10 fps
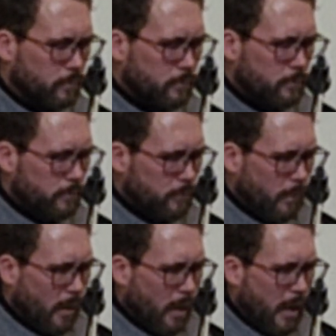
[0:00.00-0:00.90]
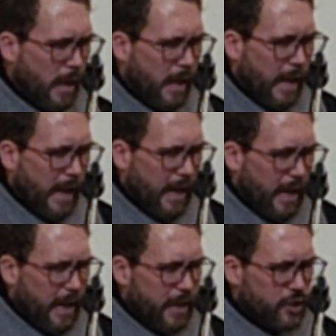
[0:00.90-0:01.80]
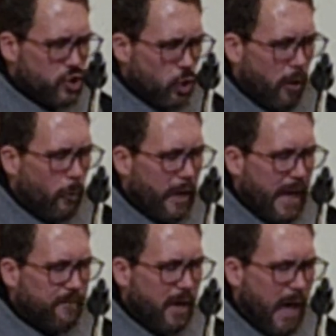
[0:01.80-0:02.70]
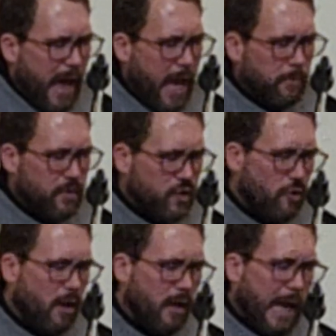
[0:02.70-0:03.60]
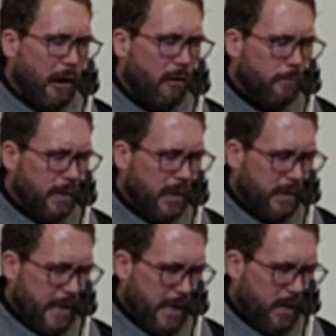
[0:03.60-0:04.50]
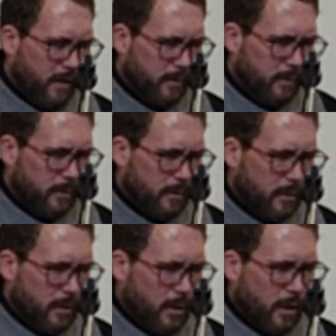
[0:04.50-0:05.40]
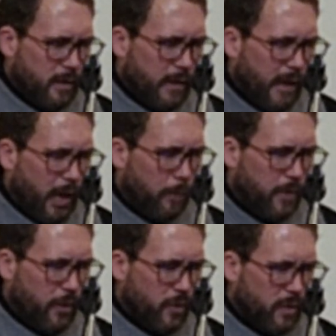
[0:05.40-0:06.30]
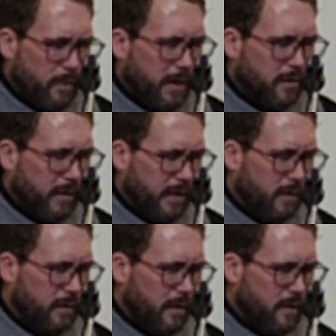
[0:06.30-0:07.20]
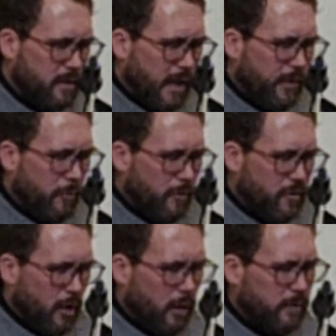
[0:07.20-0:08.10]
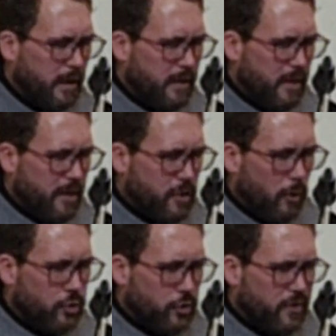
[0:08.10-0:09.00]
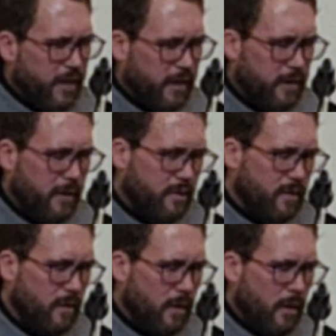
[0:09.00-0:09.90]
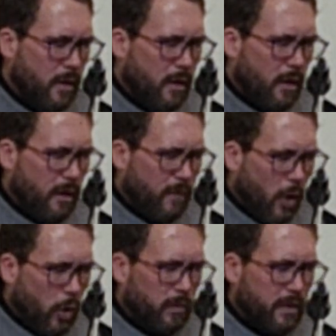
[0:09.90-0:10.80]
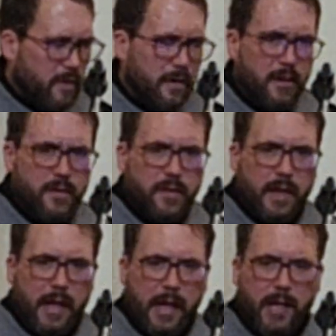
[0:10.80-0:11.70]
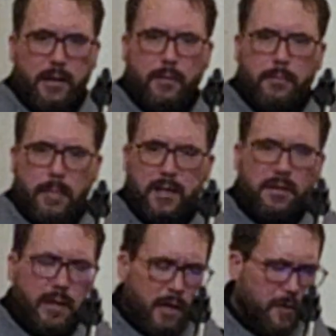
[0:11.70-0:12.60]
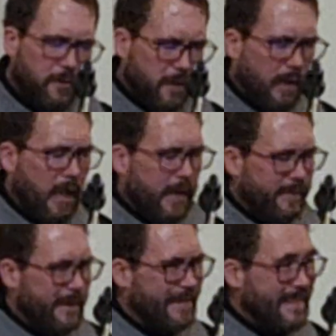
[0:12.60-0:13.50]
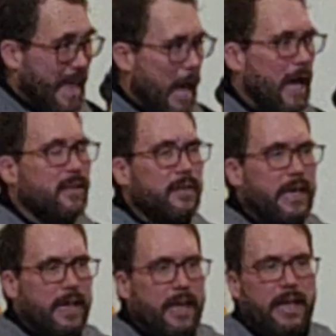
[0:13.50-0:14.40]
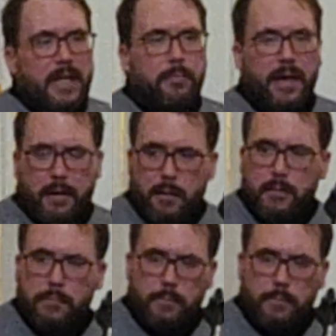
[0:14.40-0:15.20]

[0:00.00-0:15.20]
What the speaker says: And in short, we have hamstrung our ability to help those with mental illness. And the result is a social sickness of homelessness and mental health decline that is not getting any better.